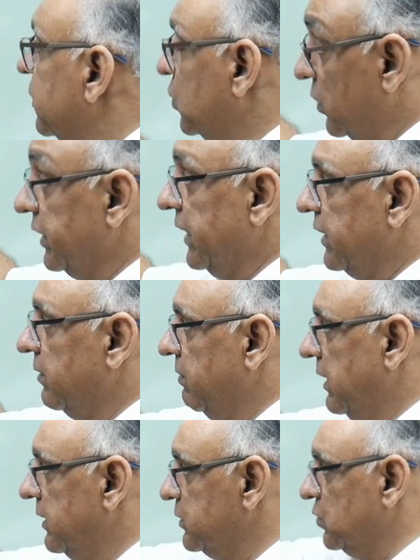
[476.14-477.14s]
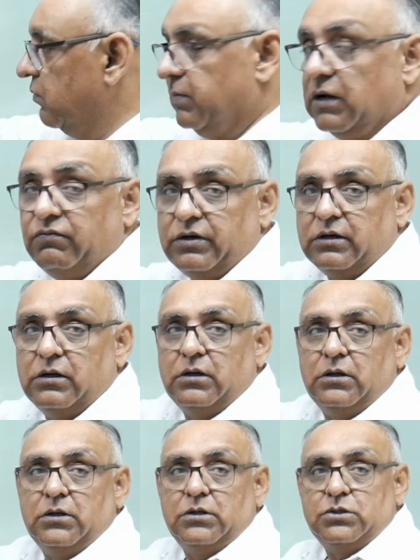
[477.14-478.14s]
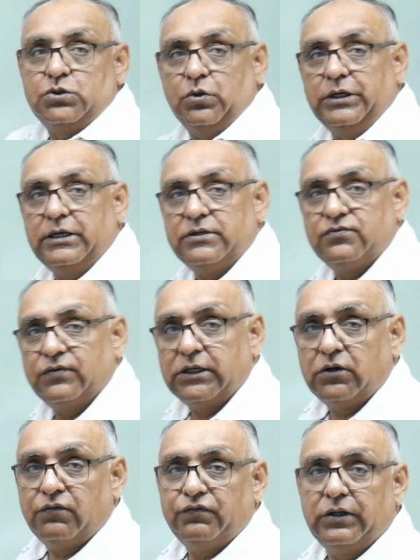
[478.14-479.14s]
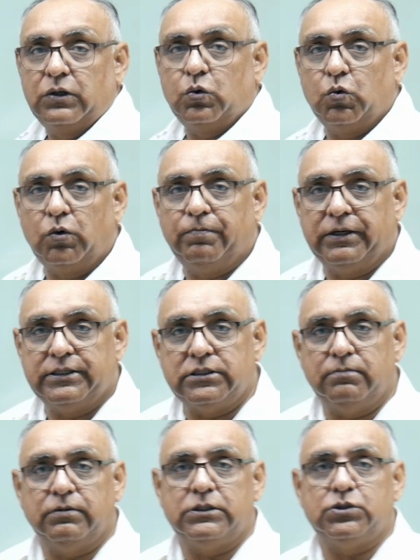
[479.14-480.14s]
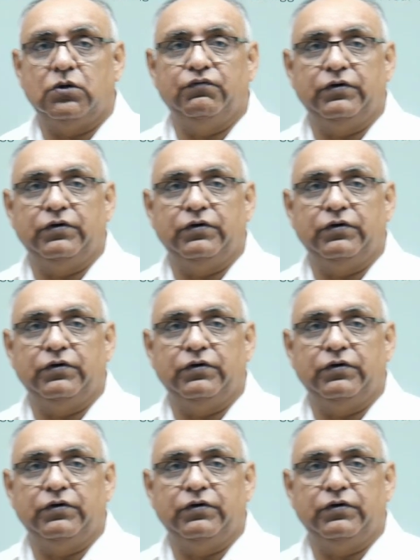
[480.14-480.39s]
to create a balance of power. So it is one of the core principles of